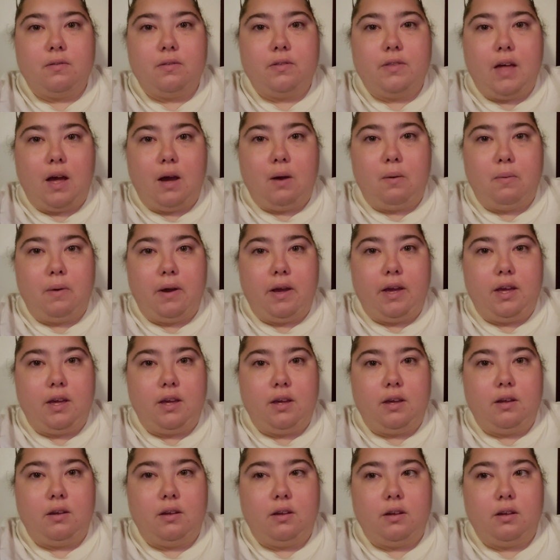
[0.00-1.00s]
that
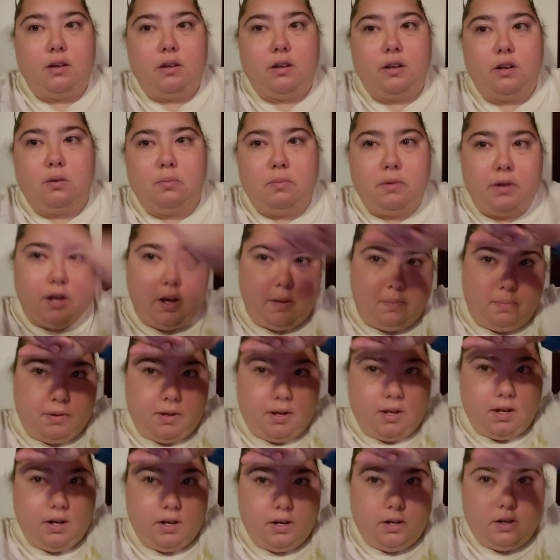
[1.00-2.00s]
way it'll be up
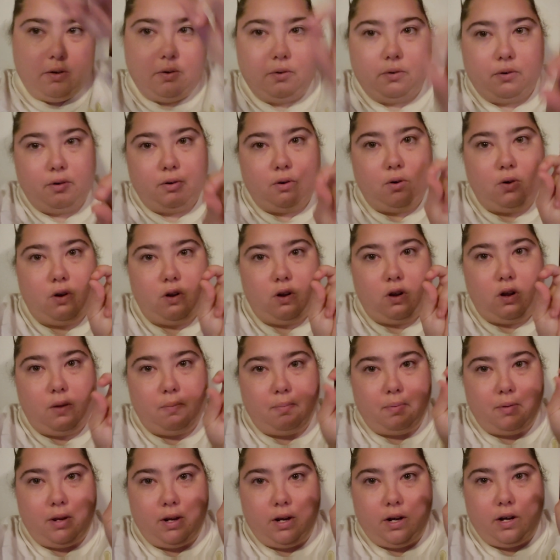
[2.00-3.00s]
here or
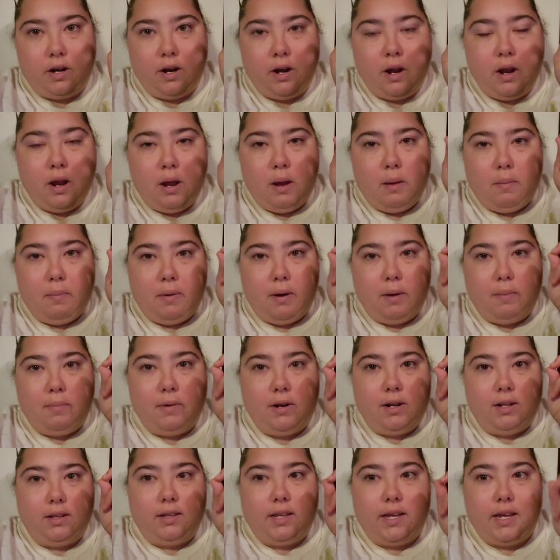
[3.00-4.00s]
up here. But I'm
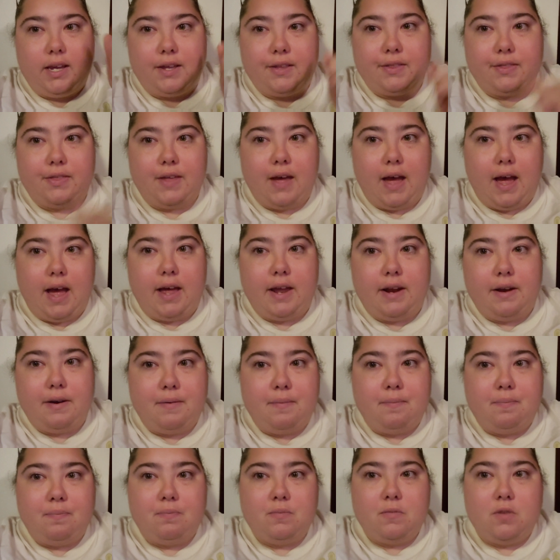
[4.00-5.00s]
going to link that
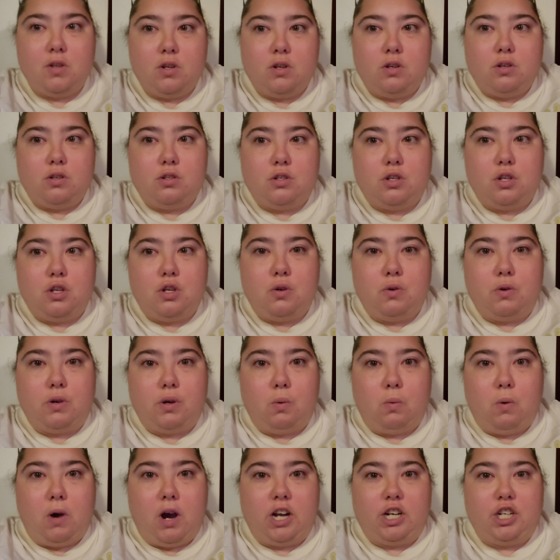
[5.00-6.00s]
so you
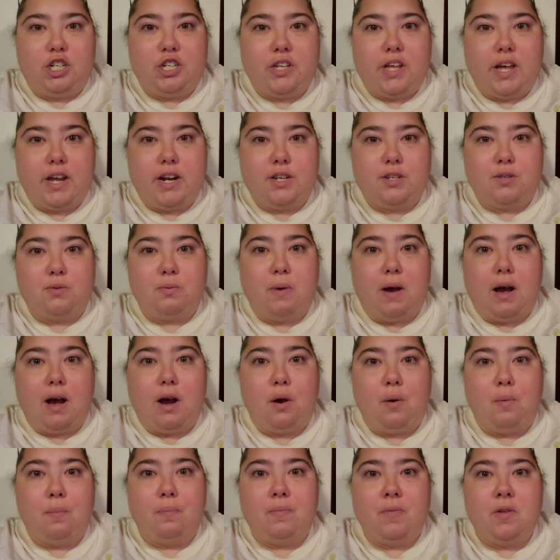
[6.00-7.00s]
can watch that as
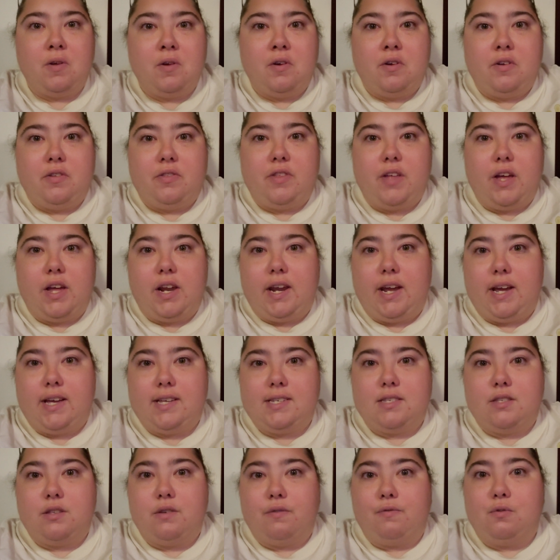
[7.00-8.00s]
well. That
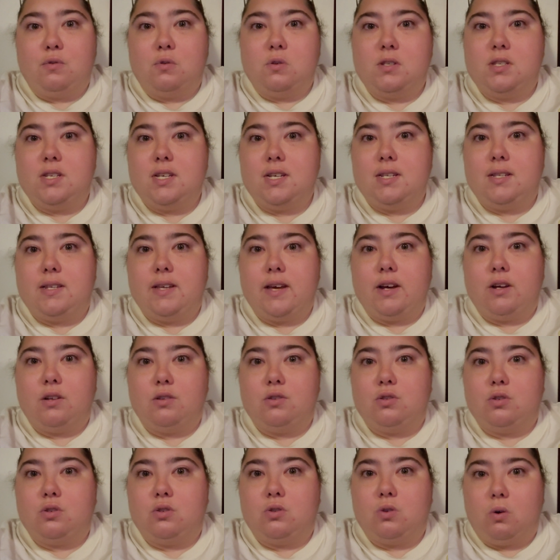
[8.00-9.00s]
has the full
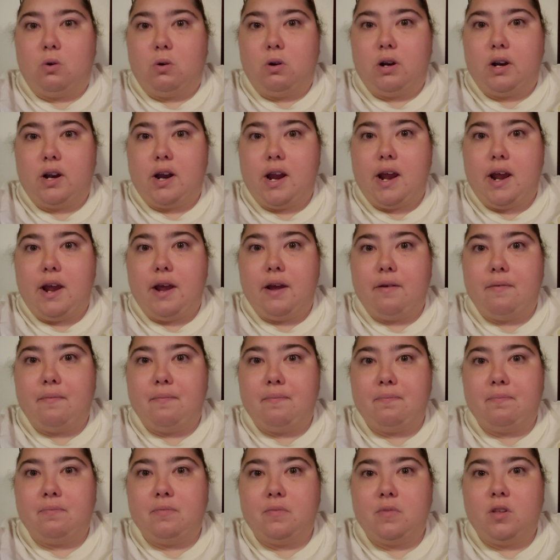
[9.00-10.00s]
detailed story
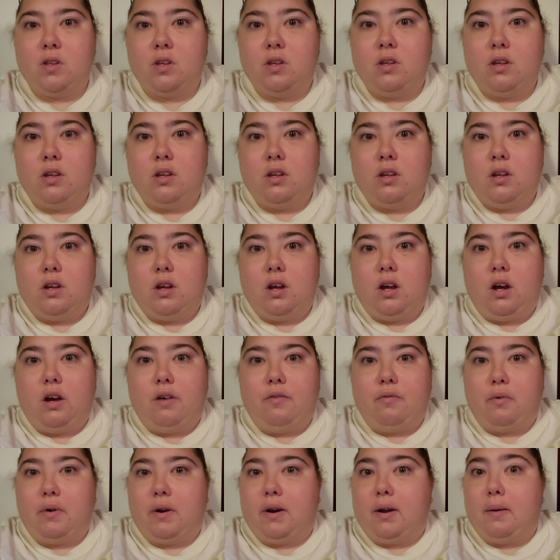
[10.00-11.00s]

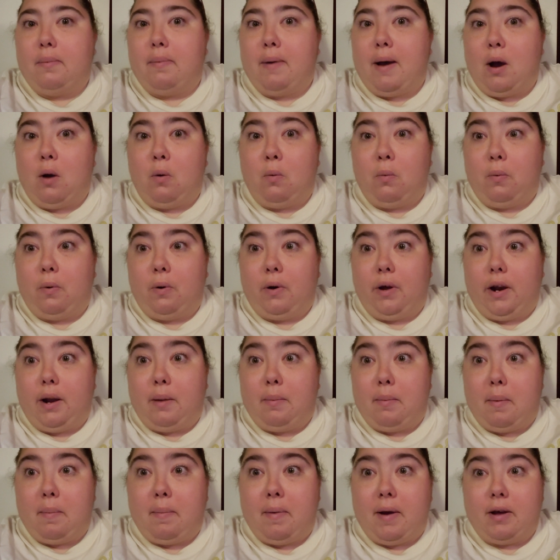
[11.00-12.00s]
of what
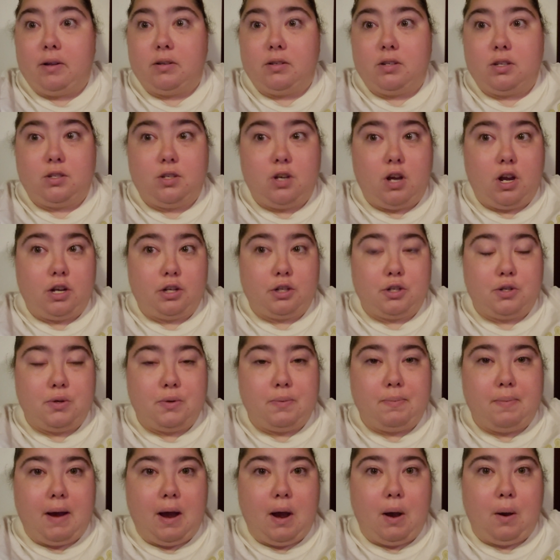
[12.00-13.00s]
I'm about to talk to
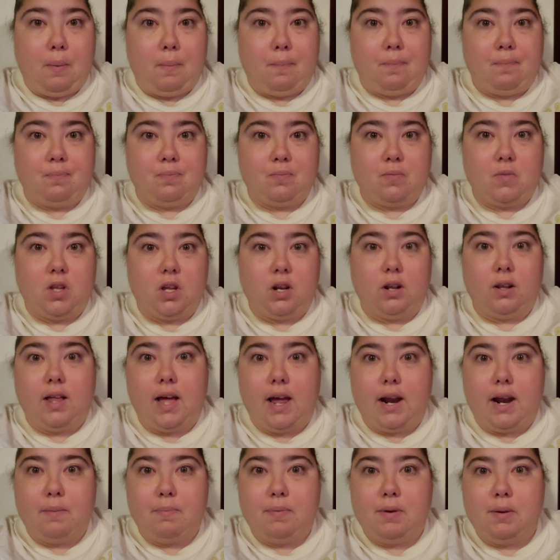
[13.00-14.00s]
you about. And a
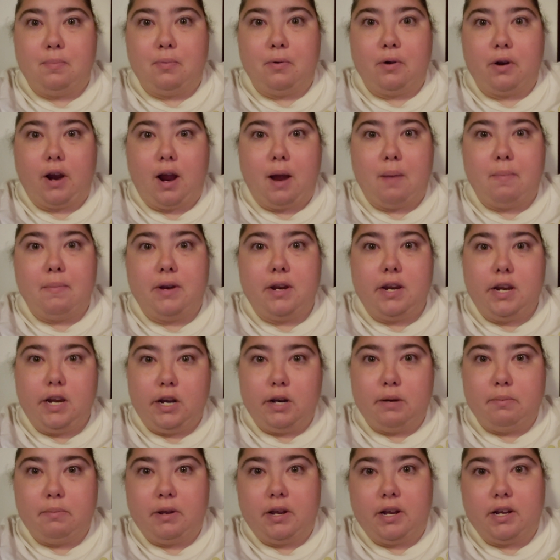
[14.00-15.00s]
lot of people are coming
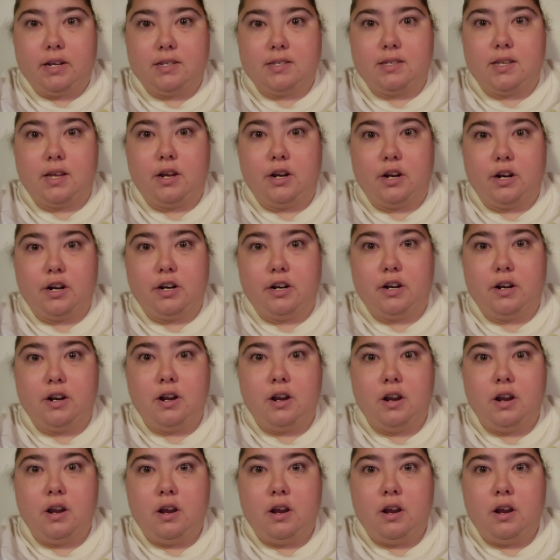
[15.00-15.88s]
here because they heard